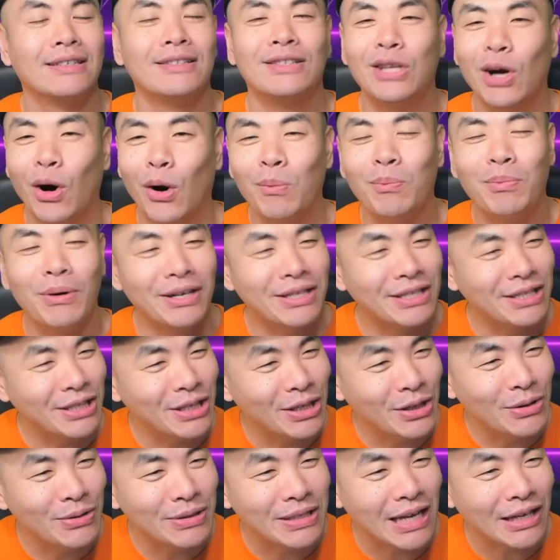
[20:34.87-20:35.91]
No books
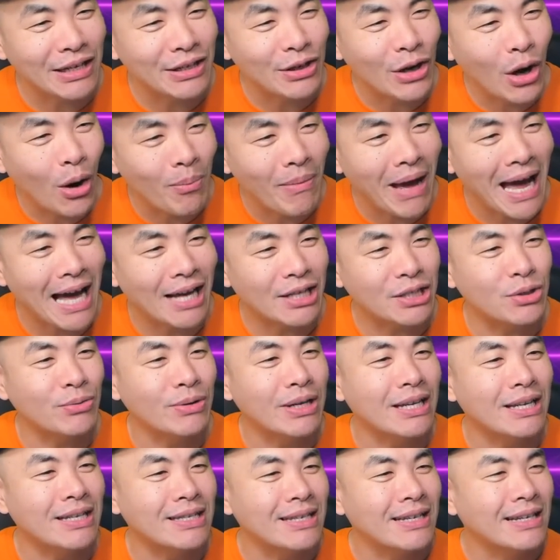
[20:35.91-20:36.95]
used, no
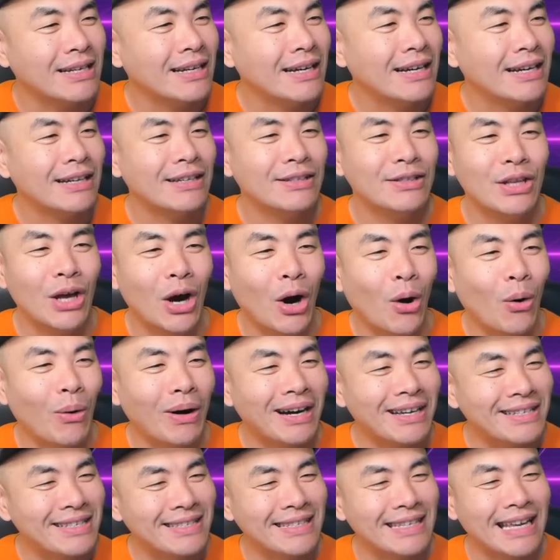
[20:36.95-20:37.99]
masteries, no
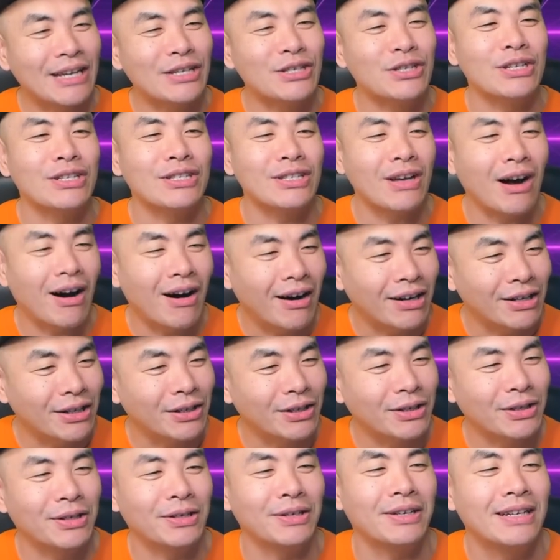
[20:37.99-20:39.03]
ascensions on
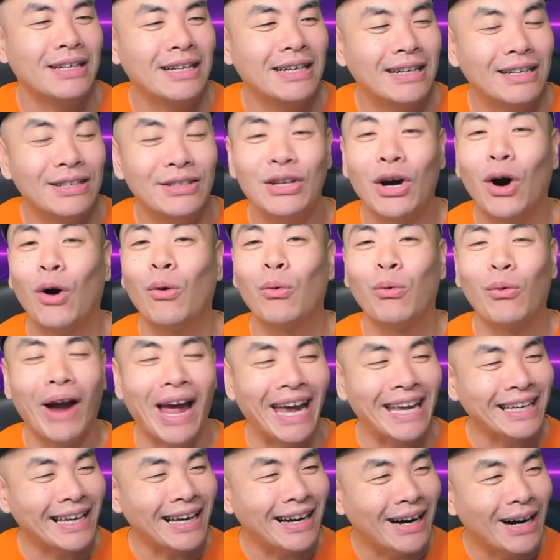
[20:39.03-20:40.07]
her, no
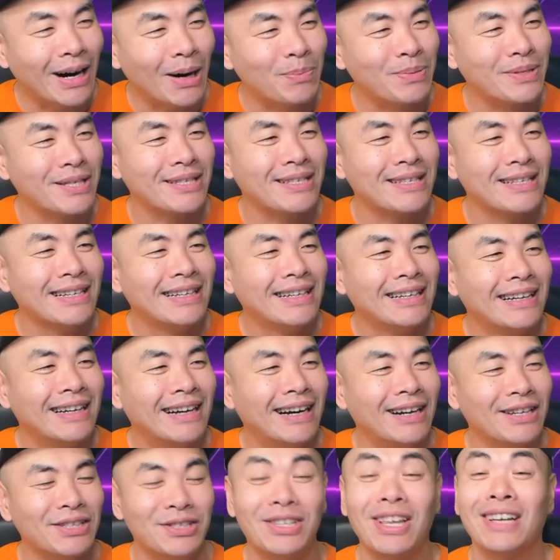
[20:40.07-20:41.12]
rank ups.
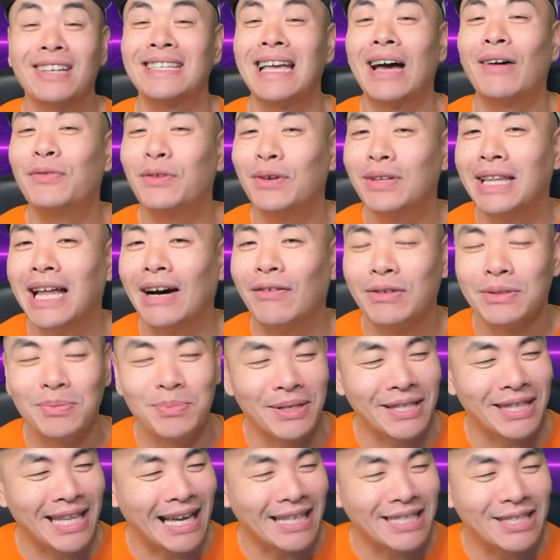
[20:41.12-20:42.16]
She does have a few levels,
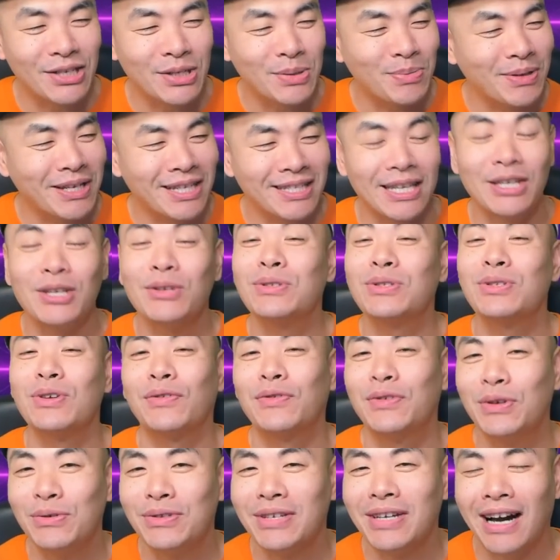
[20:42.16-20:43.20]
but that's just because I used her a
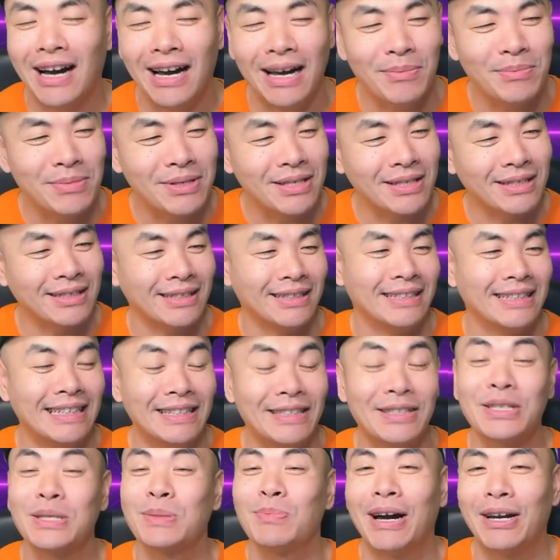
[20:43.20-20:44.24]
few times
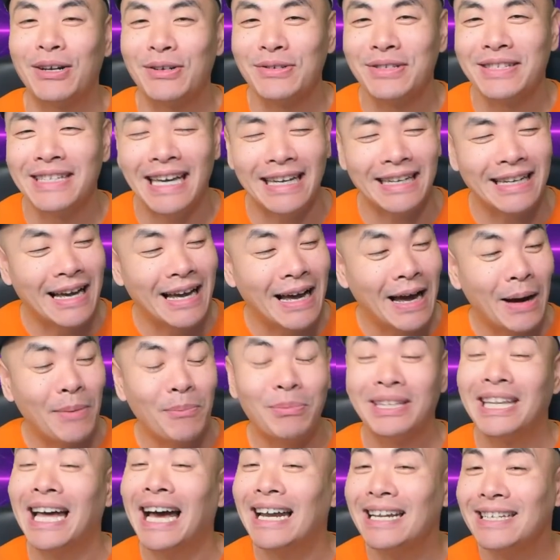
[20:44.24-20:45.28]
in the Spider's Den.
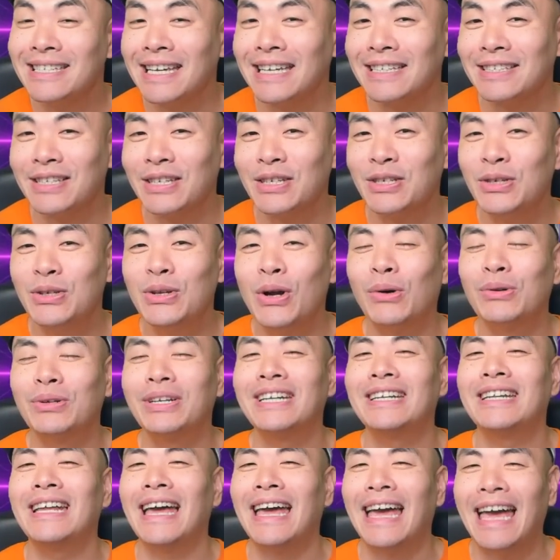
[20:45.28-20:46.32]
But that is it. You don't
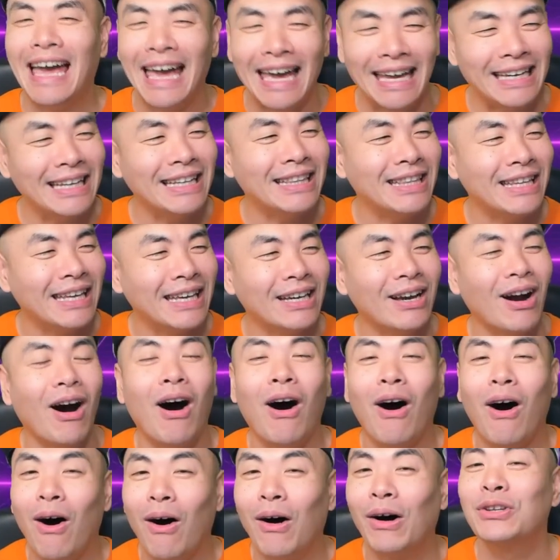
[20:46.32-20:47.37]
need anything
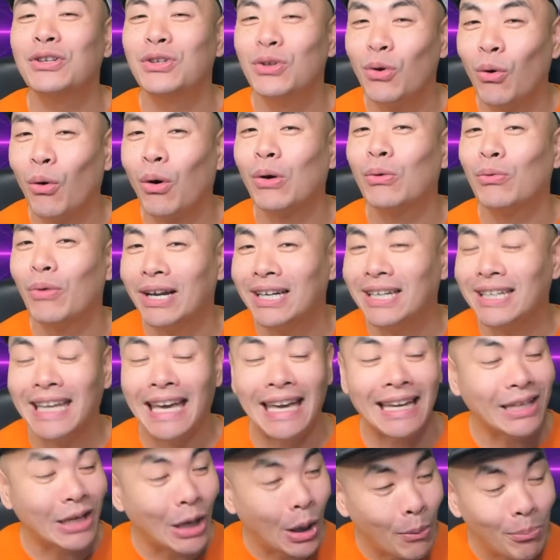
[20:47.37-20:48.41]
on your
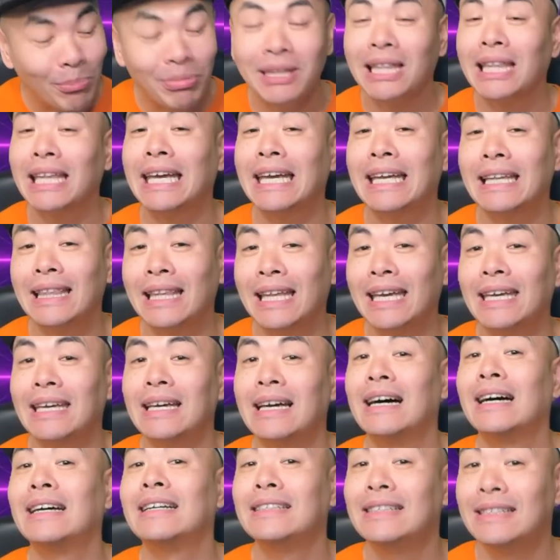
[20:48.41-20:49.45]
Renegade, completely
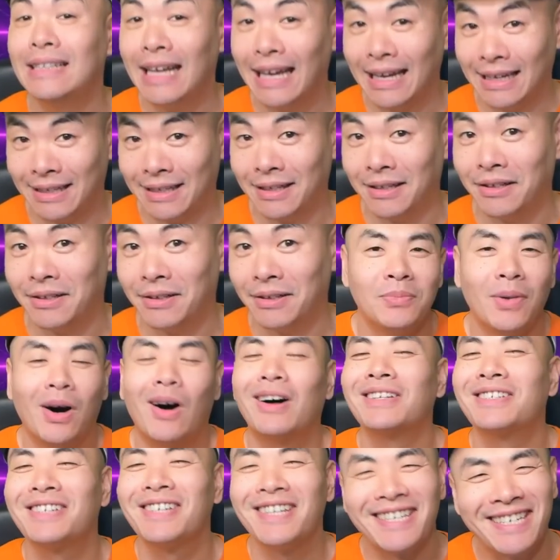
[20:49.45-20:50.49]
naked.
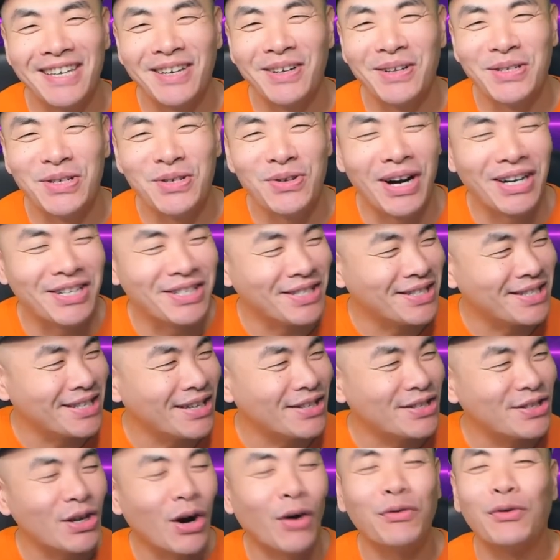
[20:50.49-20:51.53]
Onto the skill instructions.
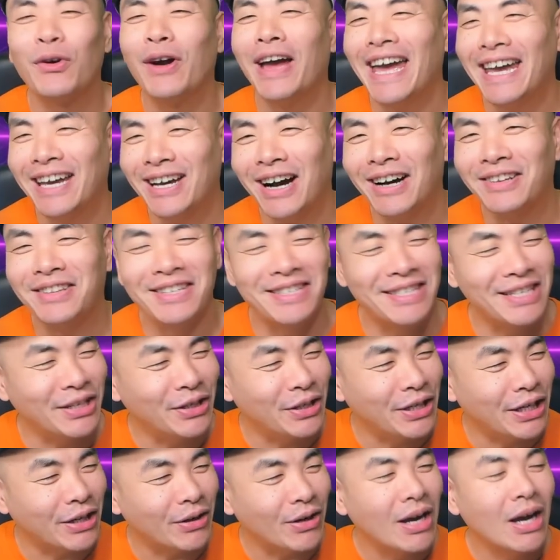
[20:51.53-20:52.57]
So for Akoth the Seared
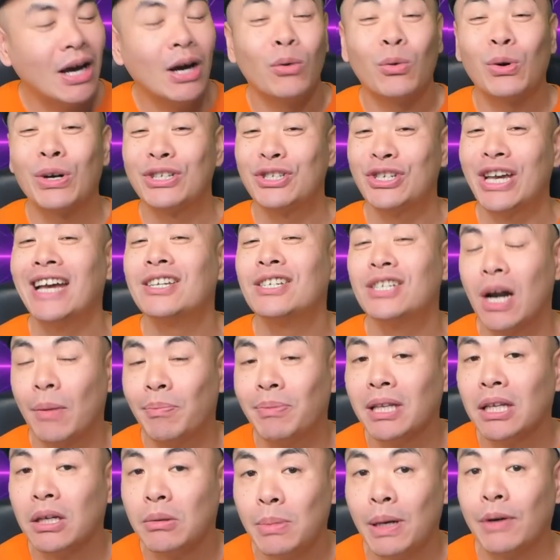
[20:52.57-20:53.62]
here, we're going to change it up
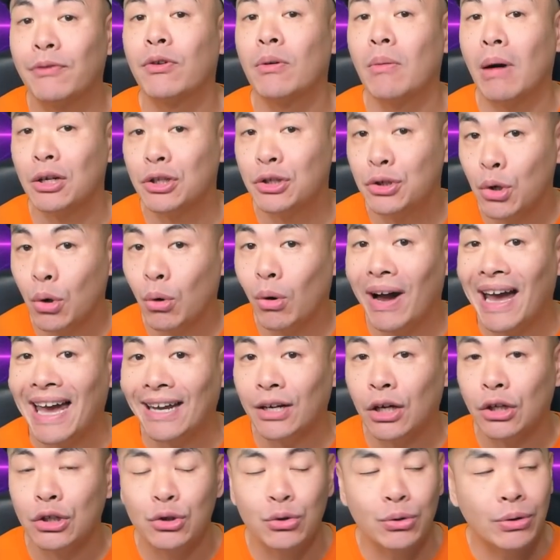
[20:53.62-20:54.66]
a little bit from our duo
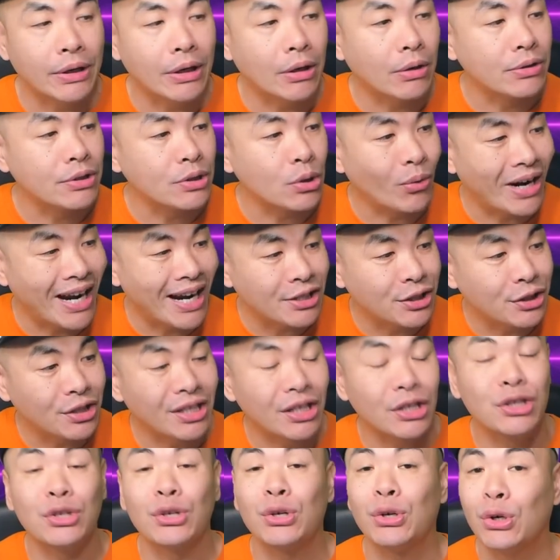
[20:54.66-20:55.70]
and our trio. So we're actually
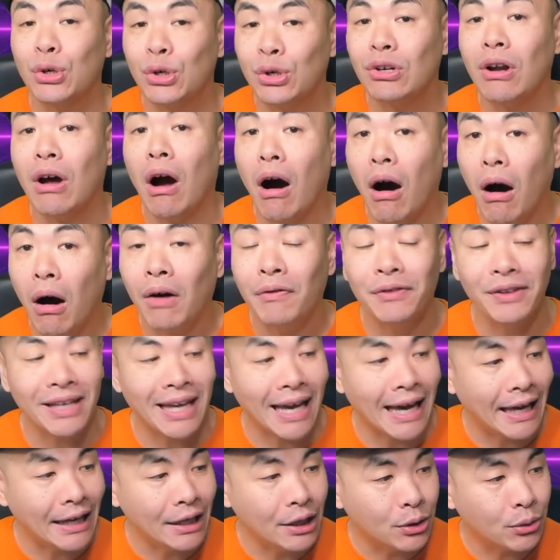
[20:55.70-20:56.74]
going to turn off the
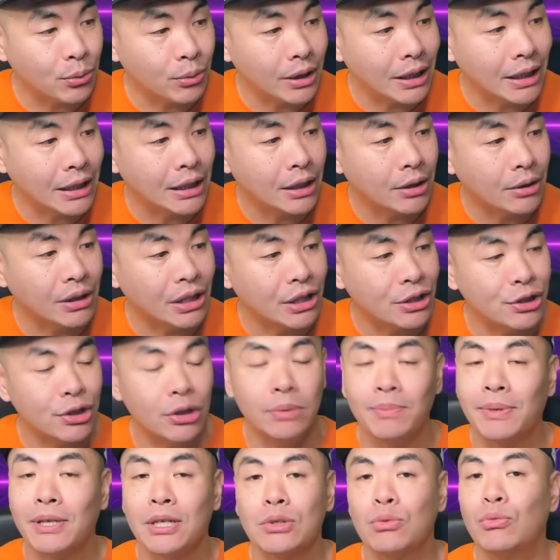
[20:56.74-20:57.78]
A3 here, his
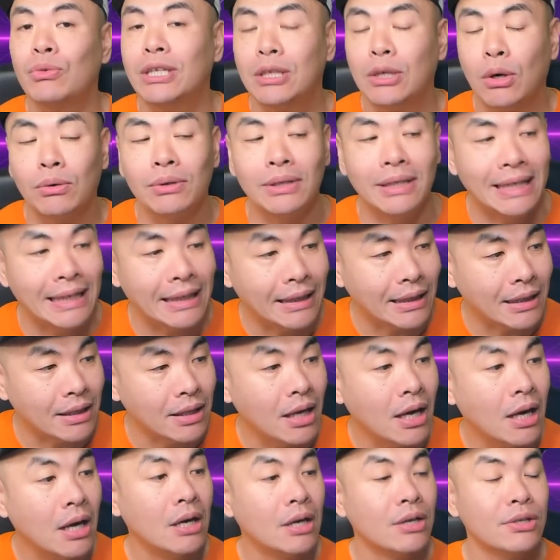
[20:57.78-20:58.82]
shield, because we don't need it.
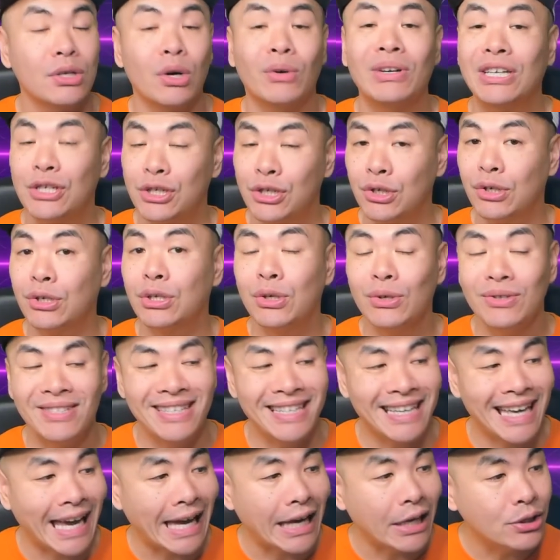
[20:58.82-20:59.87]
So he should use
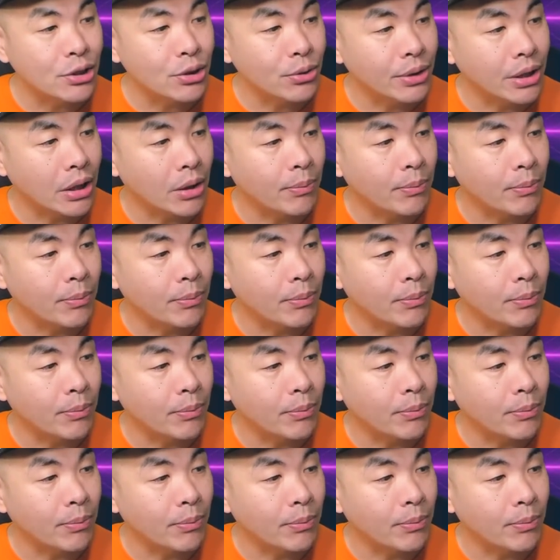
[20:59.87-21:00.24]
the A2 here,